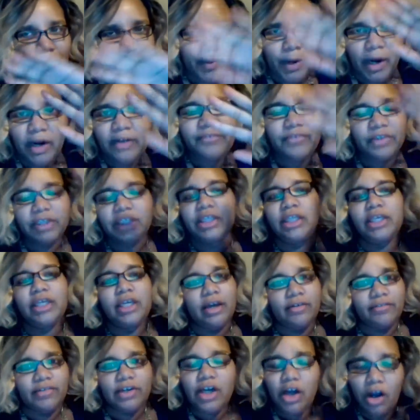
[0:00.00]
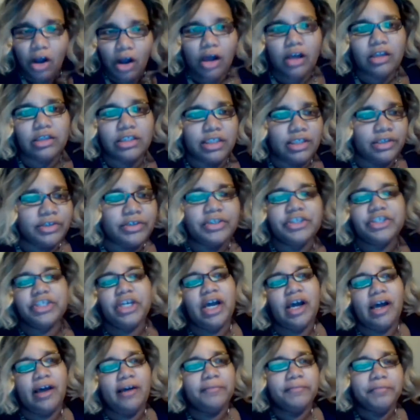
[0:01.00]
perfectly of a call center
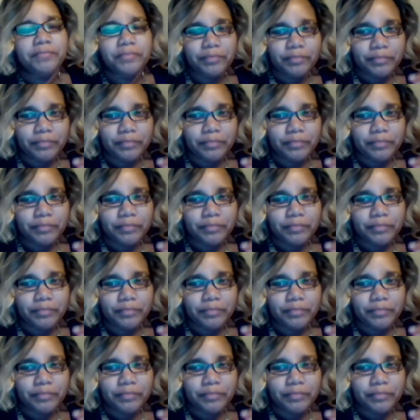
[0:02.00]
job,